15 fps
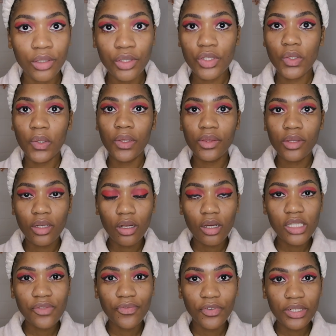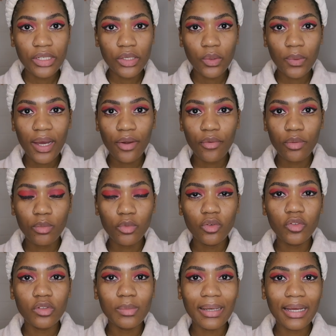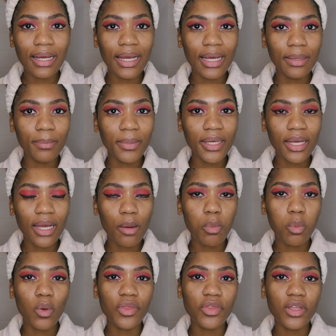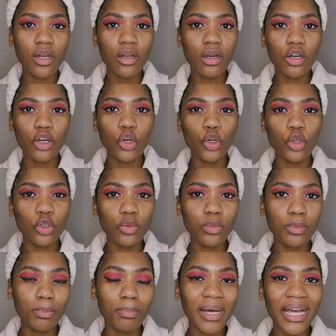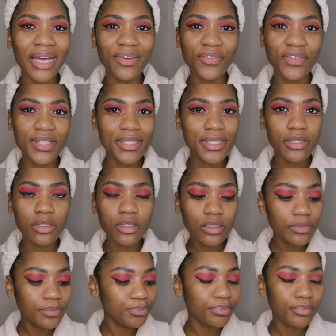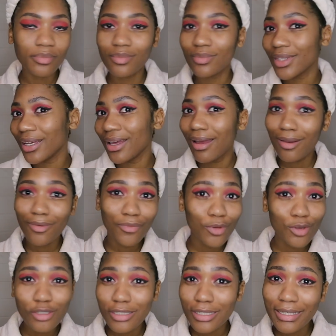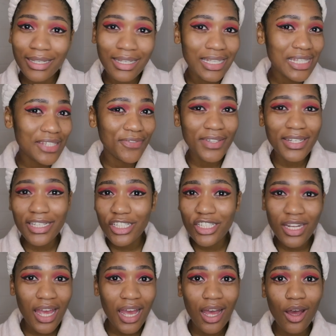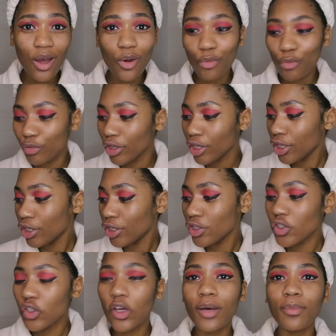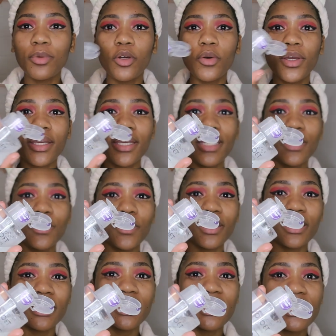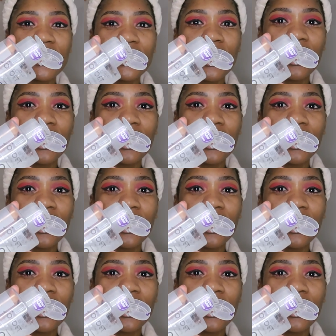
So in the last video, I removed my eye makeup with the Lancome Bifacil. Unfortunately, it's finished now. So I'm going in with this